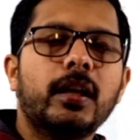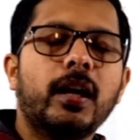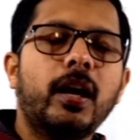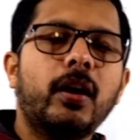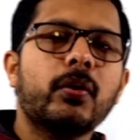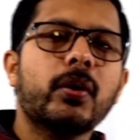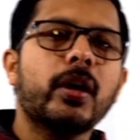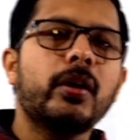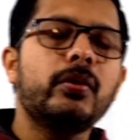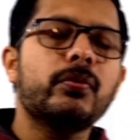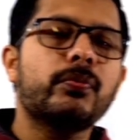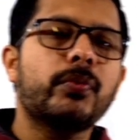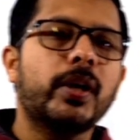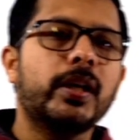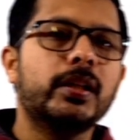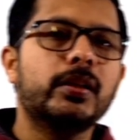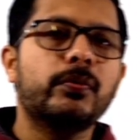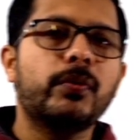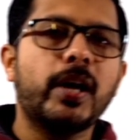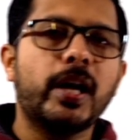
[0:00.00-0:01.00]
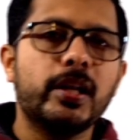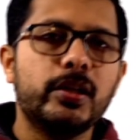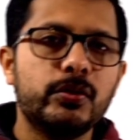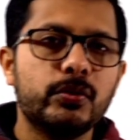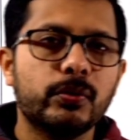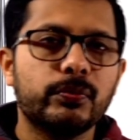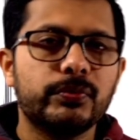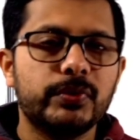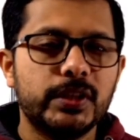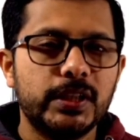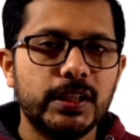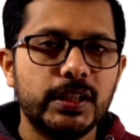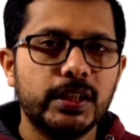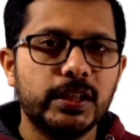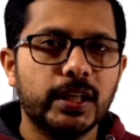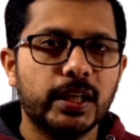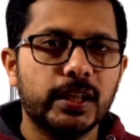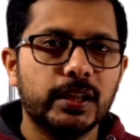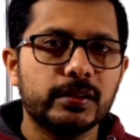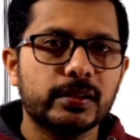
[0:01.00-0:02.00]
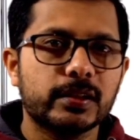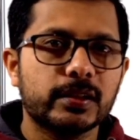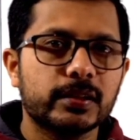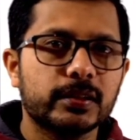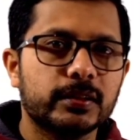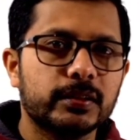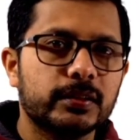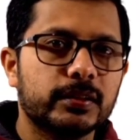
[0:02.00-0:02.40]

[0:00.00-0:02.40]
How can you find the value of t, guys?